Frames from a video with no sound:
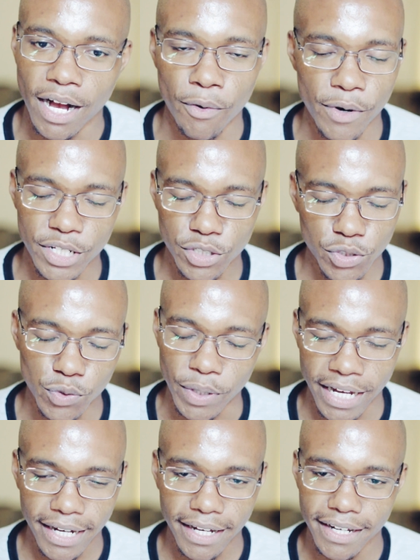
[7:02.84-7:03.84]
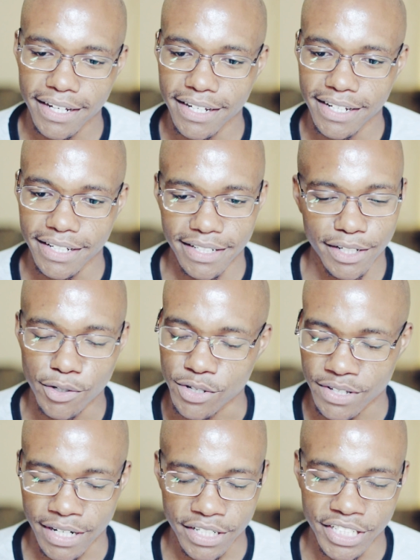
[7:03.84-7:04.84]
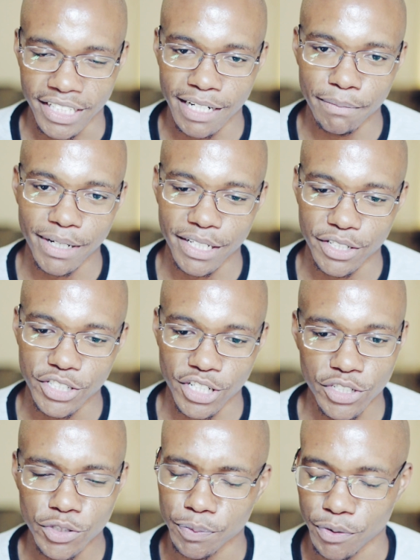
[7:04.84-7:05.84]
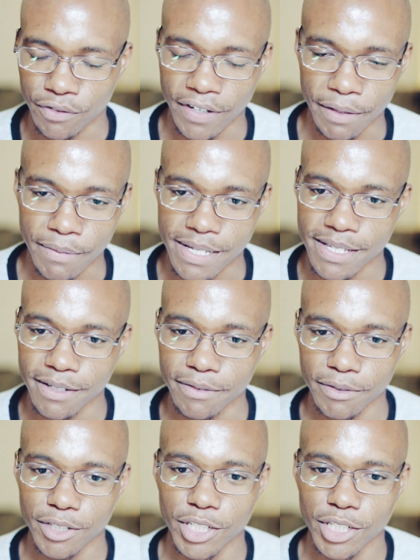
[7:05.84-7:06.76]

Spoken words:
I went to work in a construction company just to provide myself